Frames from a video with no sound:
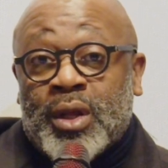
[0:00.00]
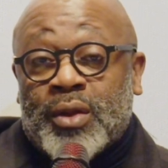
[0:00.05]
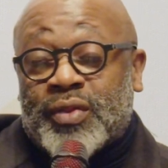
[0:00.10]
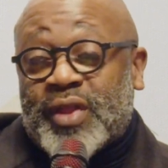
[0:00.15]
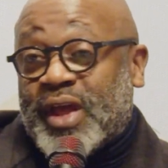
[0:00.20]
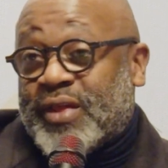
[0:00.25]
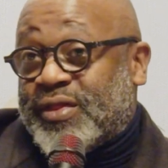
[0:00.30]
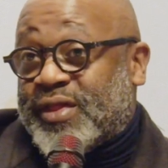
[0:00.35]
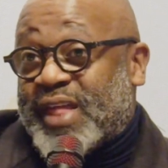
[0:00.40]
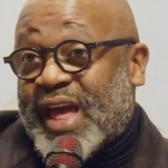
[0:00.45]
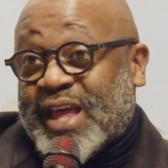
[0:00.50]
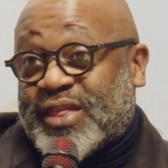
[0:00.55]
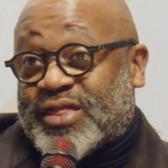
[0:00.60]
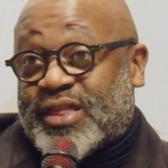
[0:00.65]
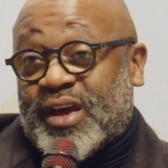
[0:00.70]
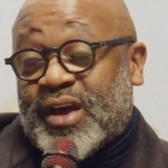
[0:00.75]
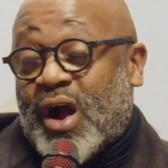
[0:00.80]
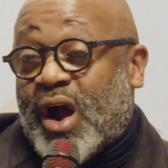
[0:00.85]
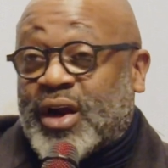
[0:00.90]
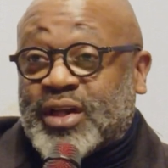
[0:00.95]
that
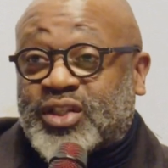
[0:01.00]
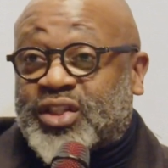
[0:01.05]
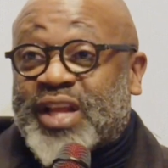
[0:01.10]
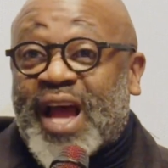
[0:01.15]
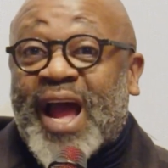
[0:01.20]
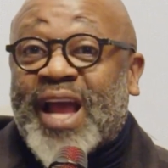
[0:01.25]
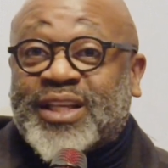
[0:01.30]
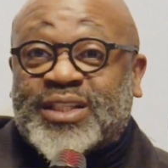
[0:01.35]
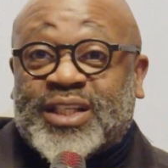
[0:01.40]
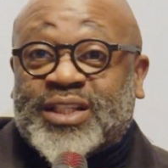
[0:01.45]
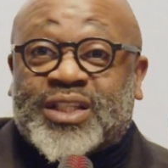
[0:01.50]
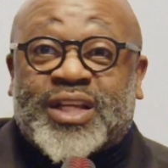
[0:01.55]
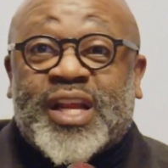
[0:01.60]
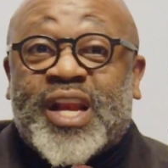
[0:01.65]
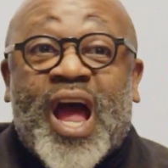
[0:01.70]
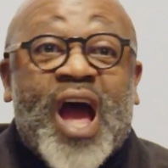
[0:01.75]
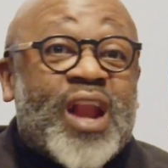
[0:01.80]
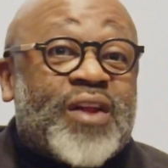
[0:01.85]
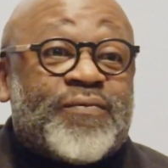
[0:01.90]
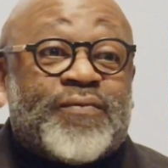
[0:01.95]
the archdiocese
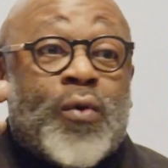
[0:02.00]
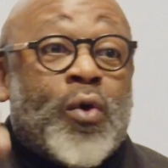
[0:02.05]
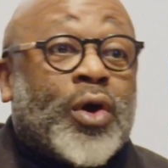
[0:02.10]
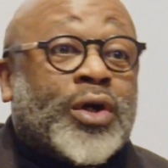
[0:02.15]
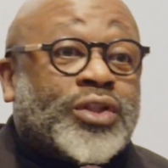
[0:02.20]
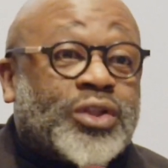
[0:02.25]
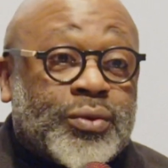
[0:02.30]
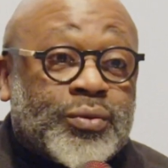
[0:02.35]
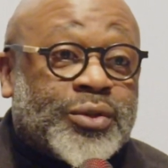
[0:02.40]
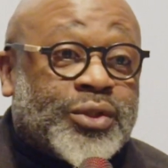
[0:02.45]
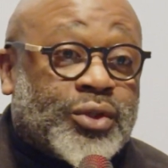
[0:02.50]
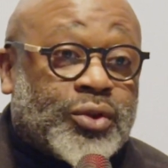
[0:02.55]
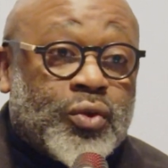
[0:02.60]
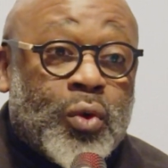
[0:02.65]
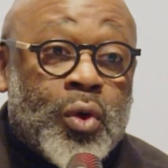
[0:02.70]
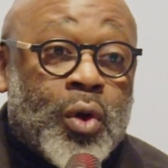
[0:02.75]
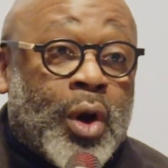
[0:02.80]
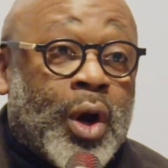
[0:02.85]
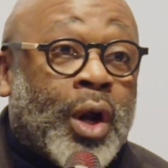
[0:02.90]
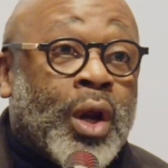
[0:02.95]
cannot afford to
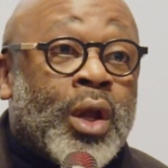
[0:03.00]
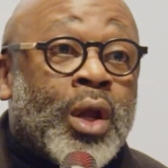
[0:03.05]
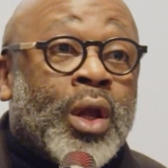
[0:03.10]
restore,